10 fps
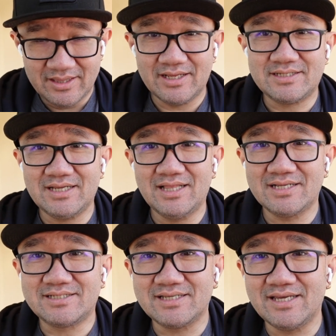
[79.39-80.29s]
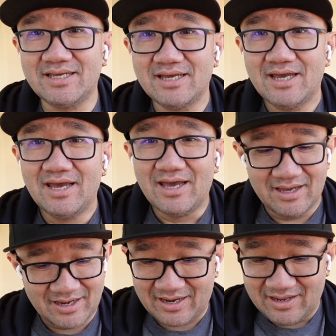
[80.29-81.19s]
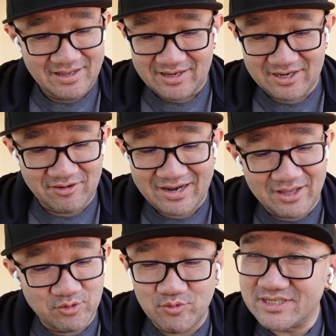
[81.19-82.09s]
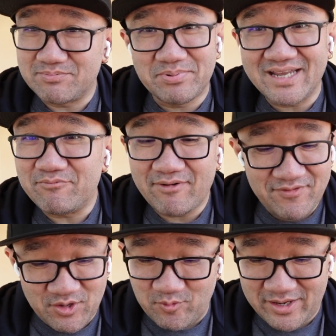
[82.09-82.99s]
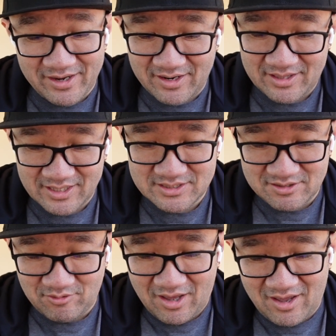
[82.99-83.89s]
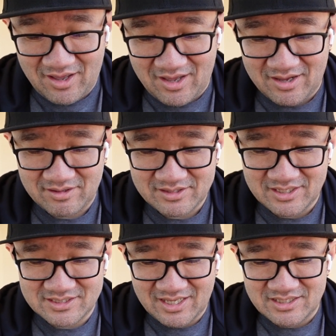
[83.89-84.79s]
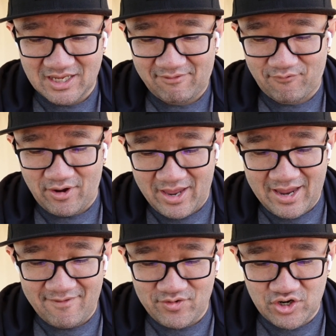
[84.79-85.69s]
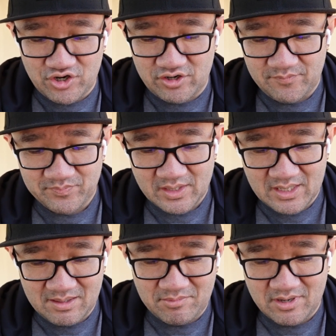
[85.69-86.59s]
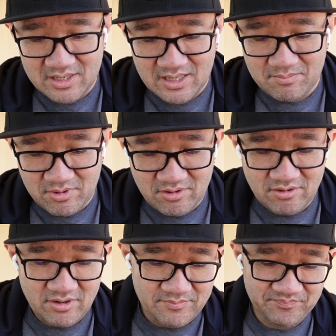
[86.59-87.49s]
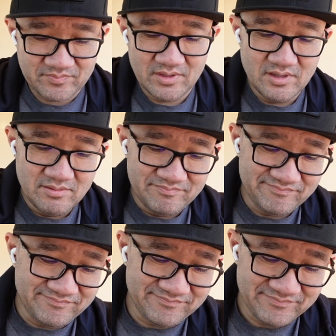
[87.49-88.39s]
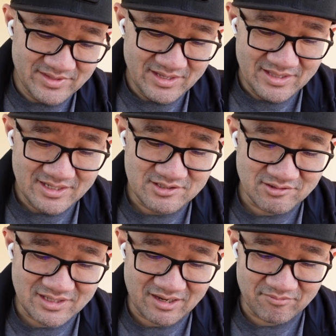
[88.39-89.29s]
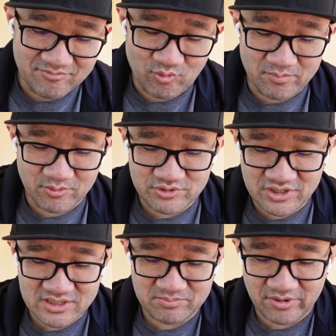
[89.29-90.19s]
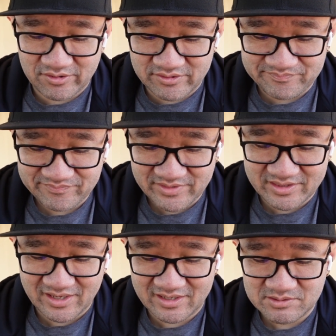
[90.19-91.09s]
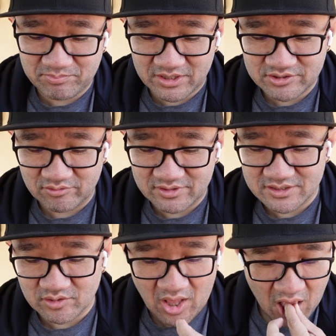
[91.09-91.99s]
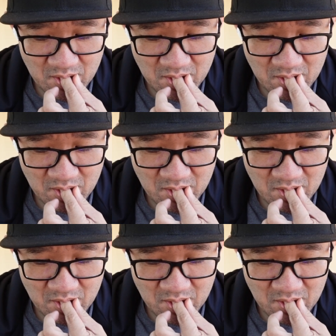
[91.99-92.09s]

Let's see, let's see. You know, I gotta do this speed review here. Let's go. Ah, this thing takes forever. Come on, come on. Hmm, this looks like a normal cheeseburger. Nothing special, does it?